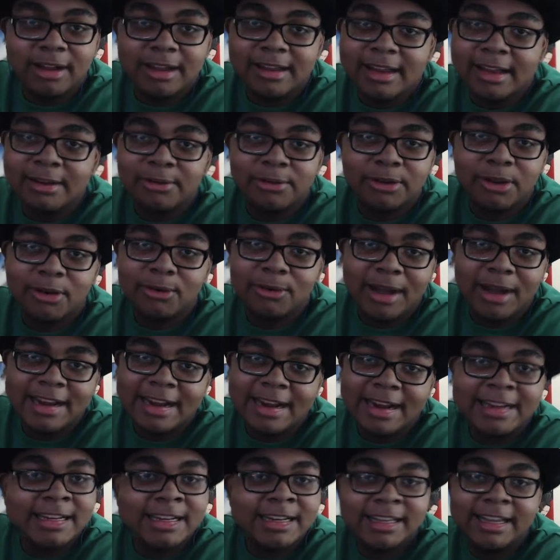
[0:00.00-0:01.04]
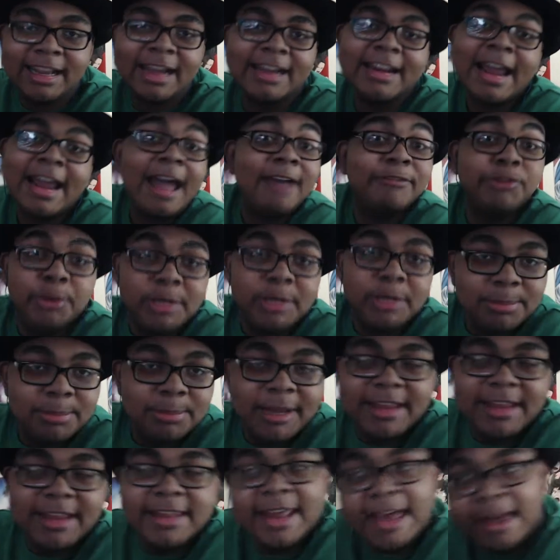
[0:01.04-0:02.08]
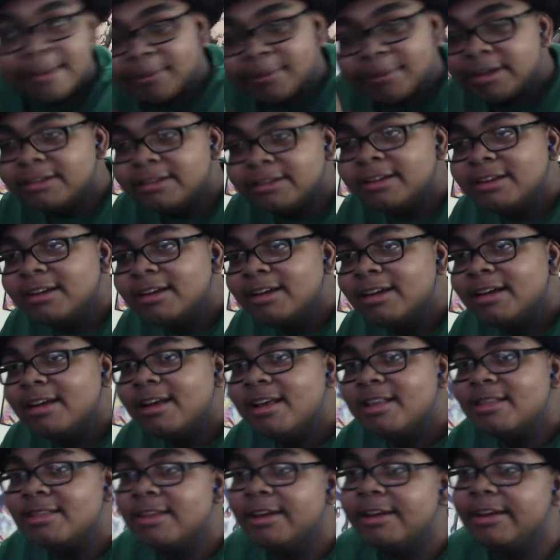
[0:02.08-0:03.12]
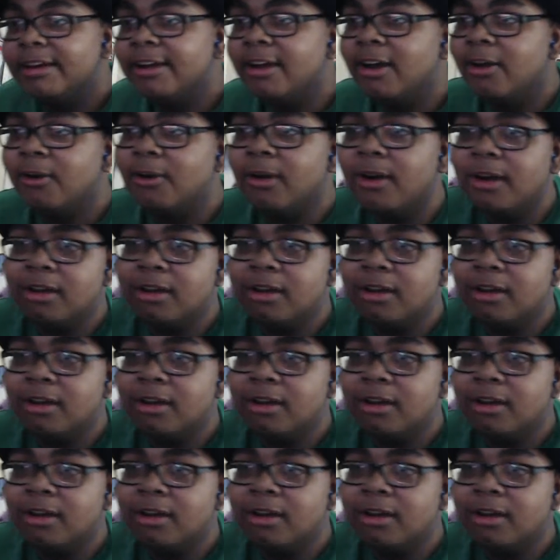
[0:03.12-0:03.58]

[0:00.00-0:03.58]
I don't know. I didn't think I'd have to explain that, but. There you go.